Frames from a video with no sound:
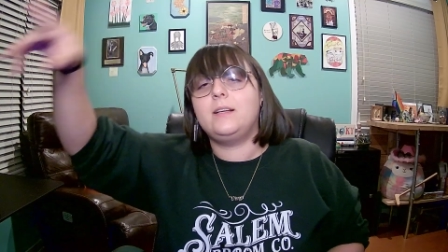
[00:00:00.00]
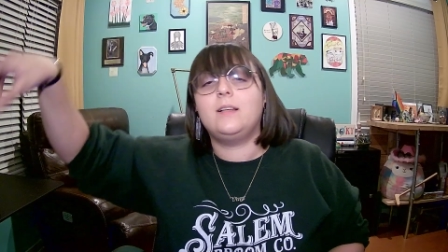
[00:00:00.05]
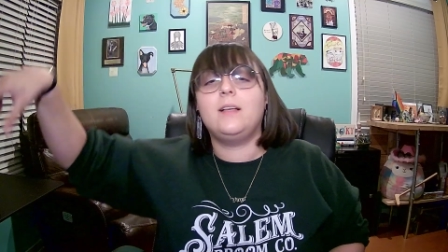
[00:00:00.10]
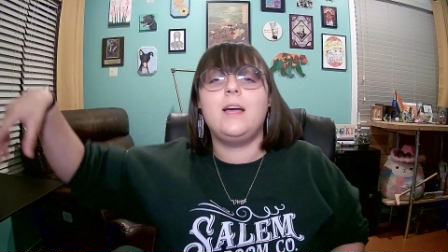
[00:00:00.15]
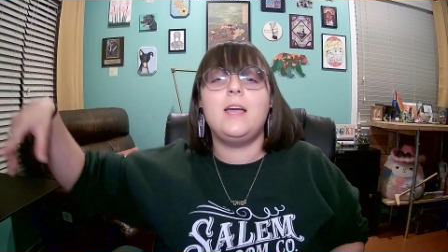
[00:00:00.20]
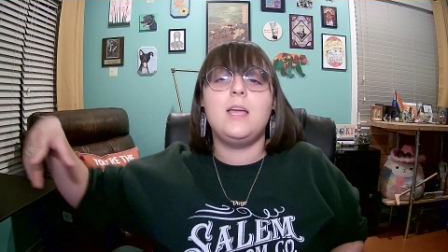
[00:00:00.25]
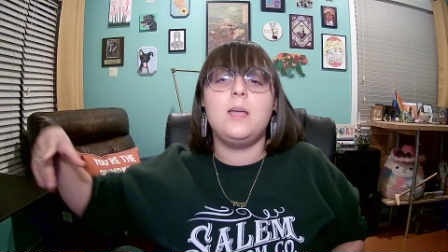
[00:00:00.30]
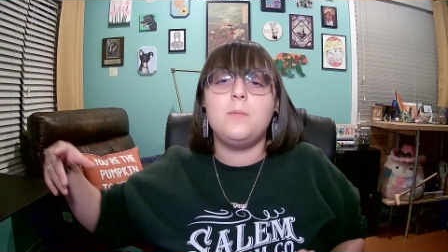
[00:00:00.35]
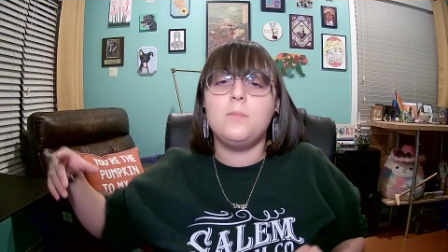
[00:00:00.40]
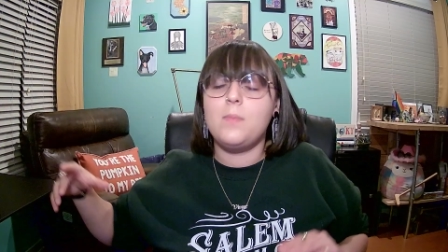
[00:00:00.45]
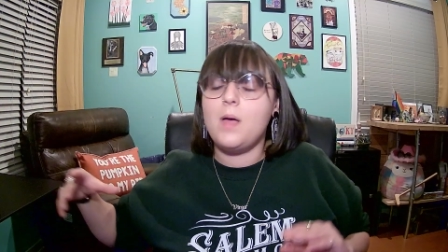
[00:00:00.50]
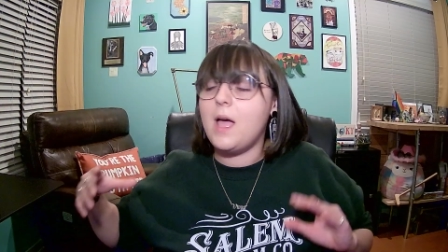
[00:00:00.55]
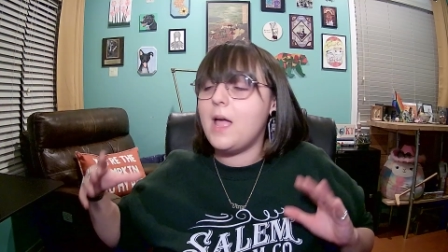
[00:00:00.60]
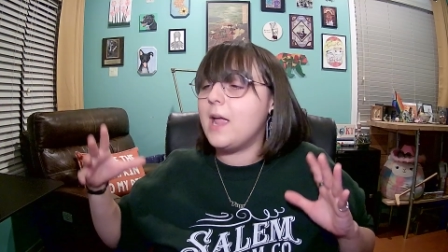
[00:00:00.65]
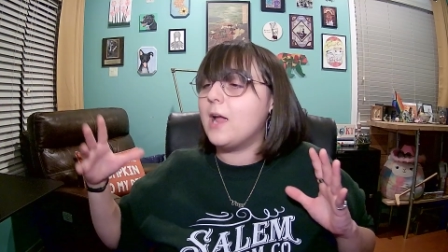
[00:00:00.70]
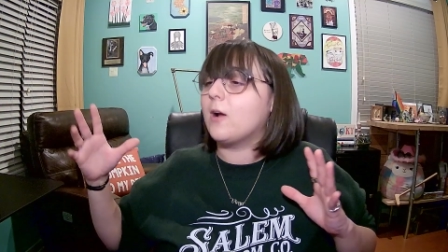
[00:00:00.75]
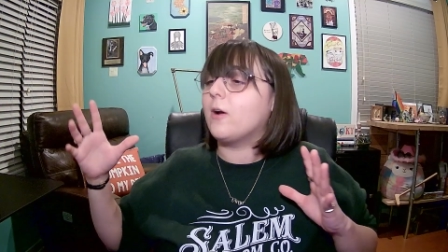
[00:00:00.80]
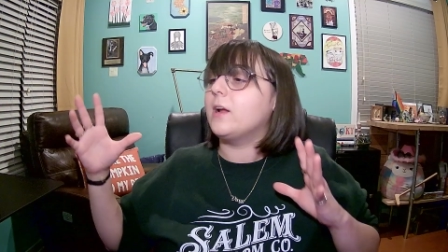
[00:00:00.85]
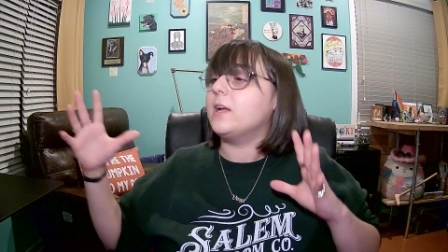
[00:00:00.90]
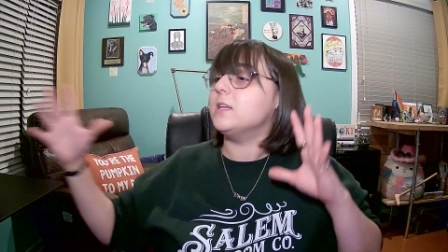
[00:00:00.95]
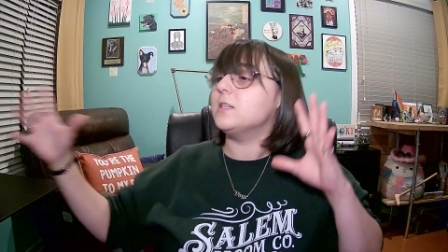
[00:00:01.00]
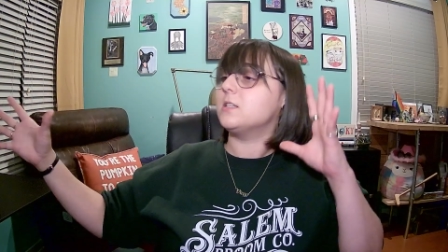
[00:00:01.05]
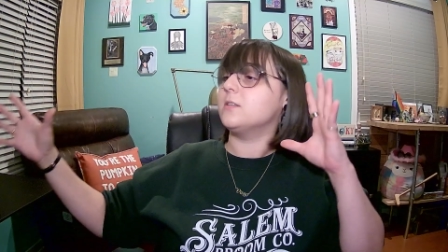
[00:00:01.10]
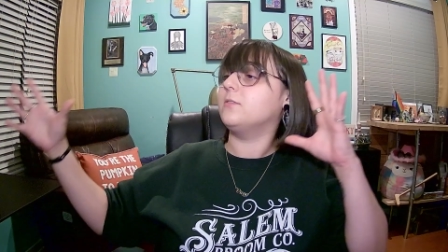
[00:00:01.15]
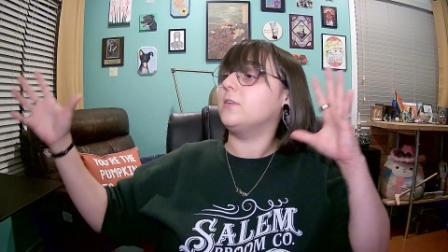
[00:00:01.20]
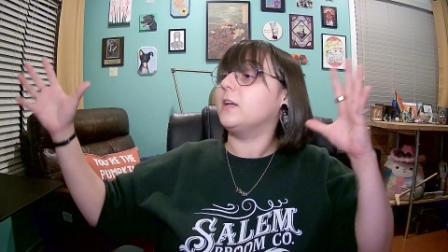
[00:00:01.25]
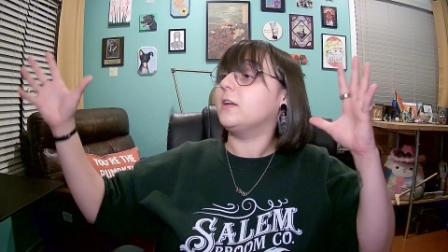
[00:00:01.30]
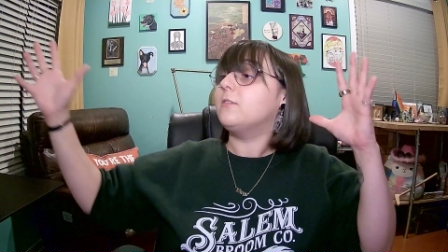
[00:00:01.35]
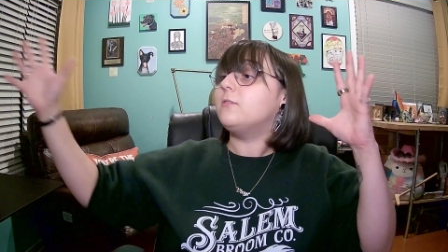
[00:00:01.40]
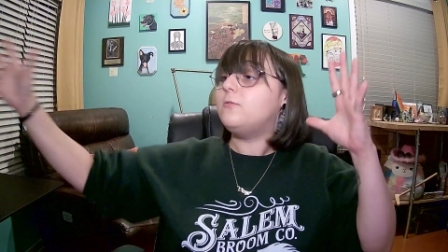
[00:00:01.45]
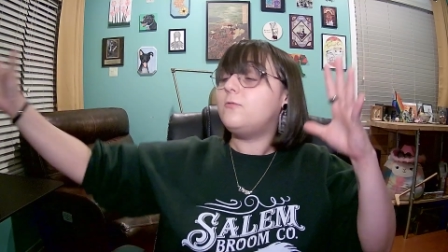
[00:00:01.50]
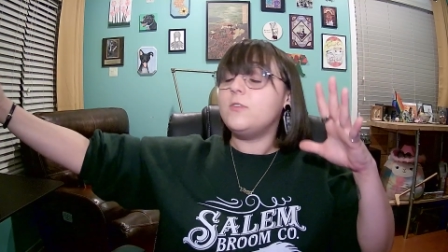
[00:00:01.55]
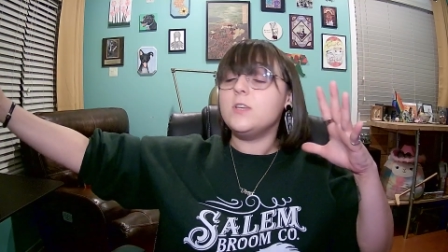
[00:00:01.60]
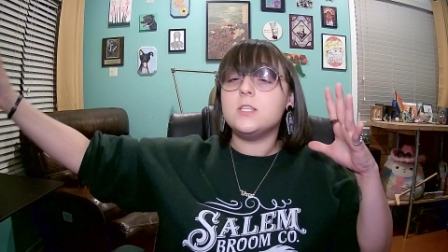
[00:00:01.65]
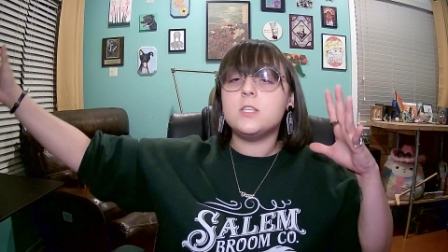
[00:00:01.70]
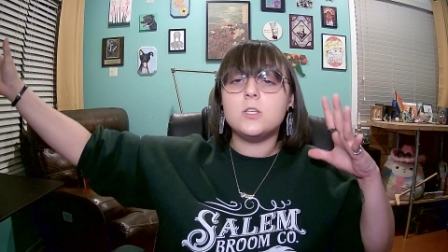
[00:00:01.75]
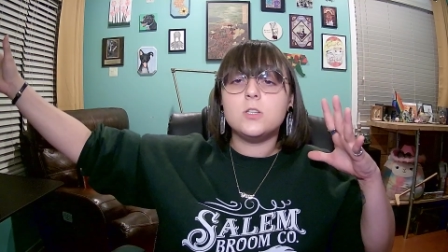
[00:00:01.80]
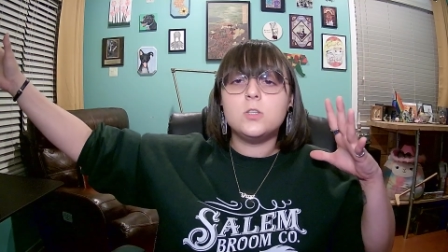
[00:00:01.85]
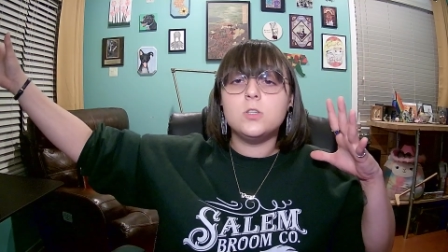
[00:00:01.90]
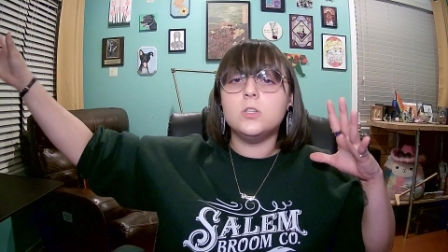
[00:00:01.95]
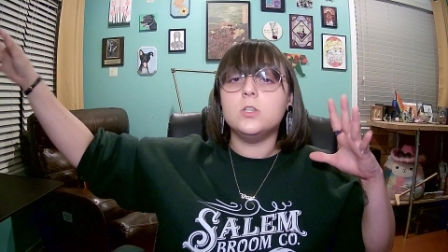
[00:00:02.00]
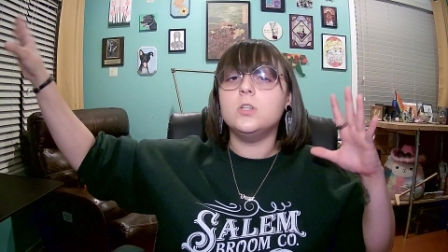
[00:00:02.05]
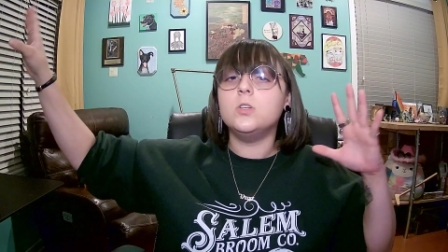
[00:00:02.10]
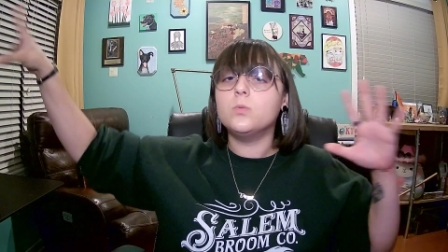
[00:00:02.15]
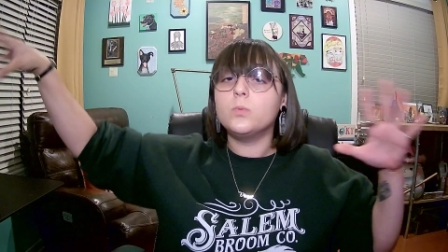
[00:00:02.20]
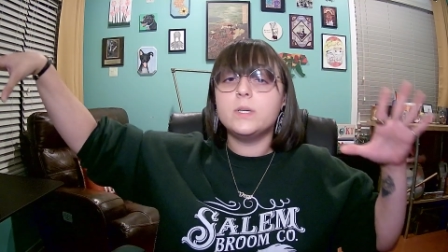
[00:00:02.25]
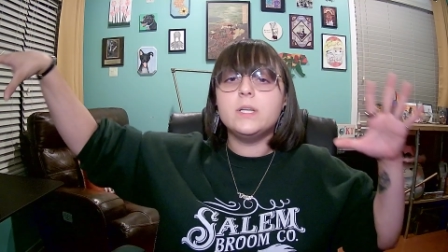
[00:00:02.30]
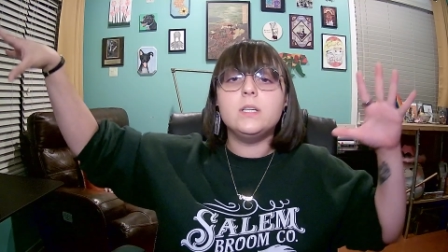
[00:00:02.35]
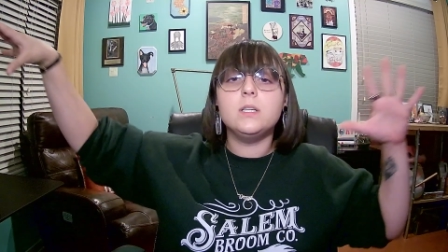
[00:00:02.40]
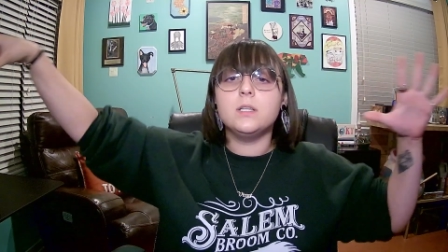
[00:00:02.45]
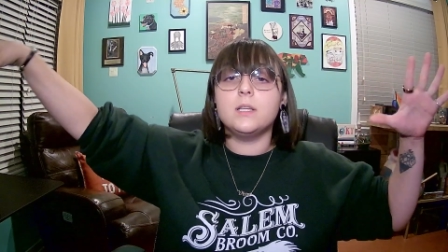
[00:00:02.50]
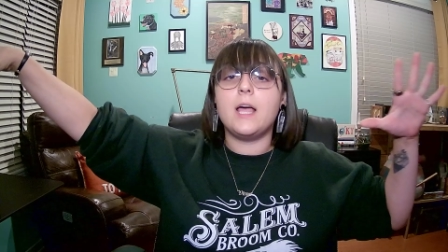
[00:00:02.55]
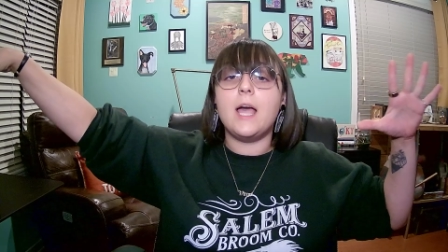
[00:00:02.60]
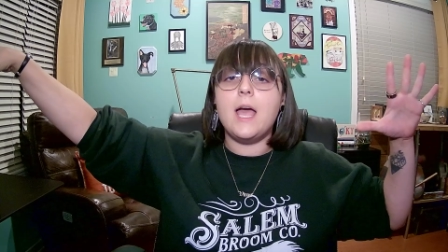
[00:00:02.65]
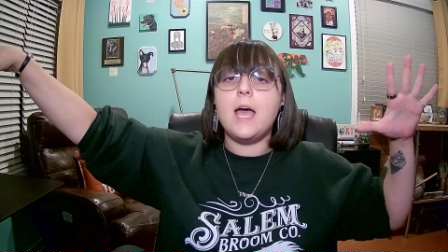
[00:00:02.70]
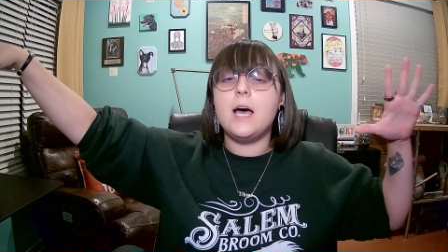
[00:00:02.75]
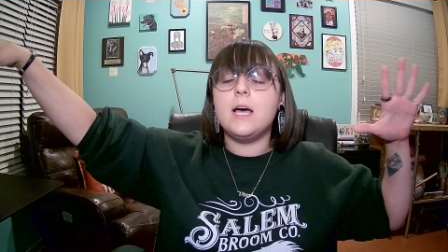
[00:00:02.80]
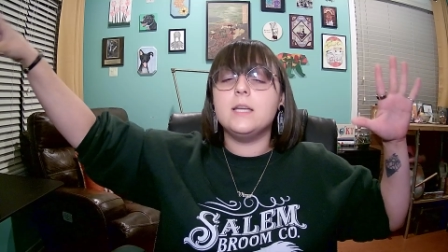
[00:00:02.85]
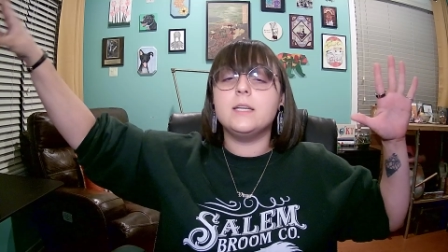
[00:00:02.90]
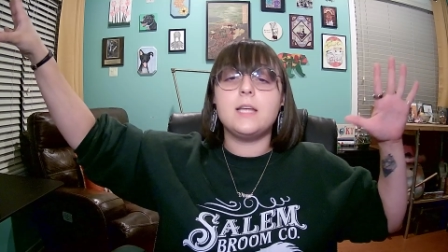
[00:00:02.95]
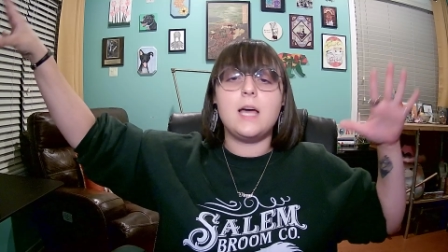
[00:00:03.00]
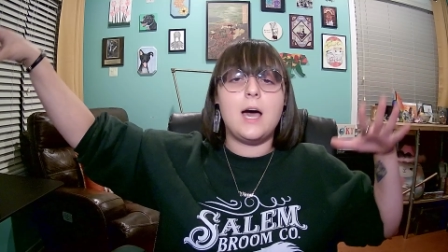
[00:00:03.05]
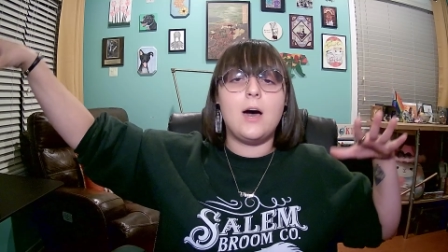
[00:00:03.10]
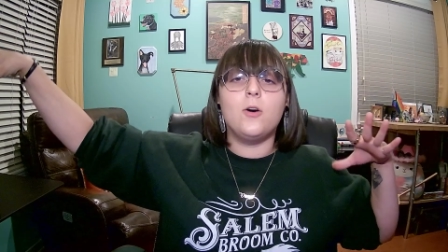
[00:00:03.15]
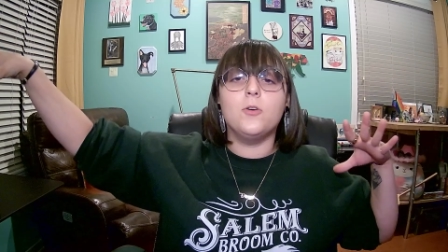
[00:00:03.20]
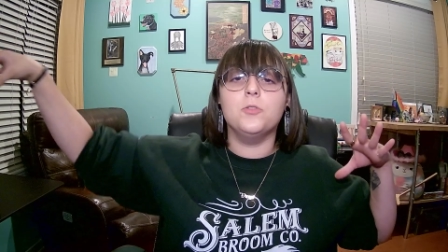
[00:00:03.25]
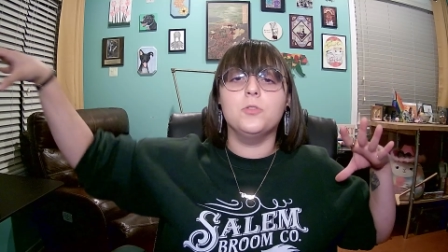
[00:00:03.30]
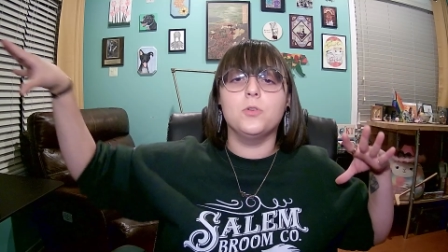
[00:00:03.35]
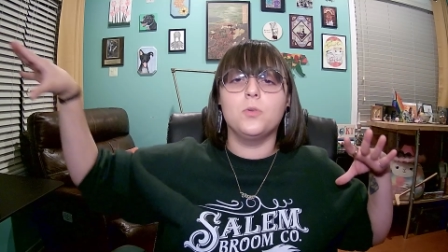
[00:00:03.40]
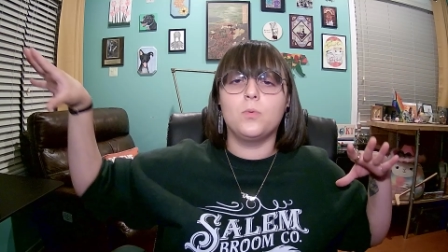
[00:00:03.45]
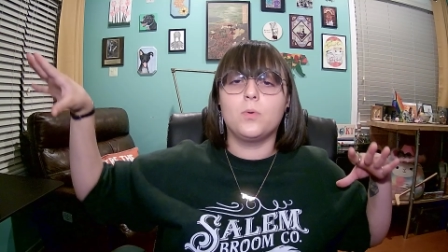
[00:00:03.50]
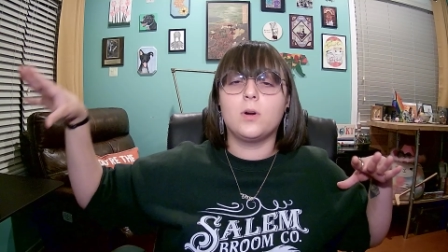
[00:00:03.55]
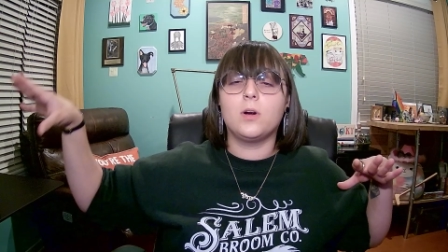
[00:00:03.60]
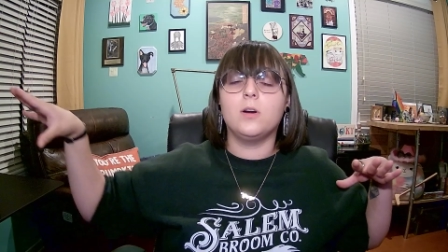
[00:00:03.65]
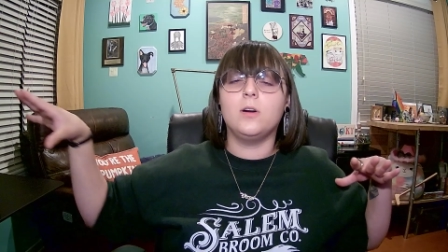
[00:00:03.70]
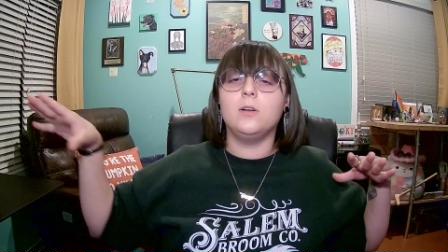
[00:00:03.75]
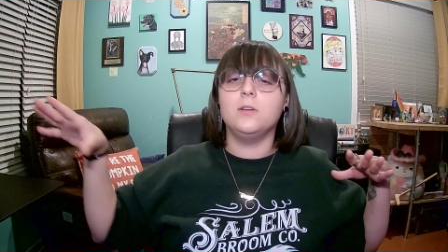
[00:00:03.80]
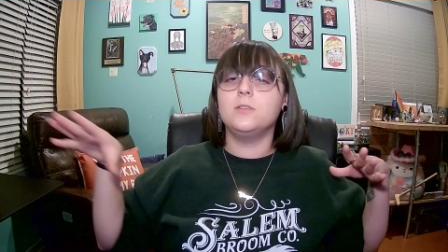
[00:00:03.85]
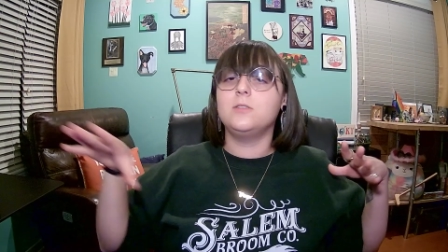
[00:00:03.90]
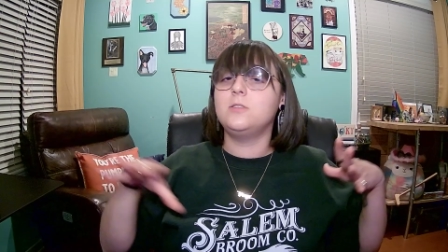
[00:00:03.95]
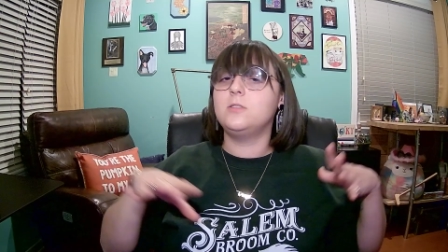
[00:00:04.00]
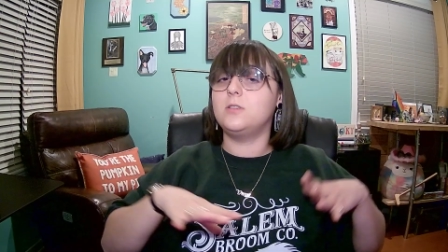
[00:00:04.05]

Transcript: claim areas of, like, physical, real land out in the world.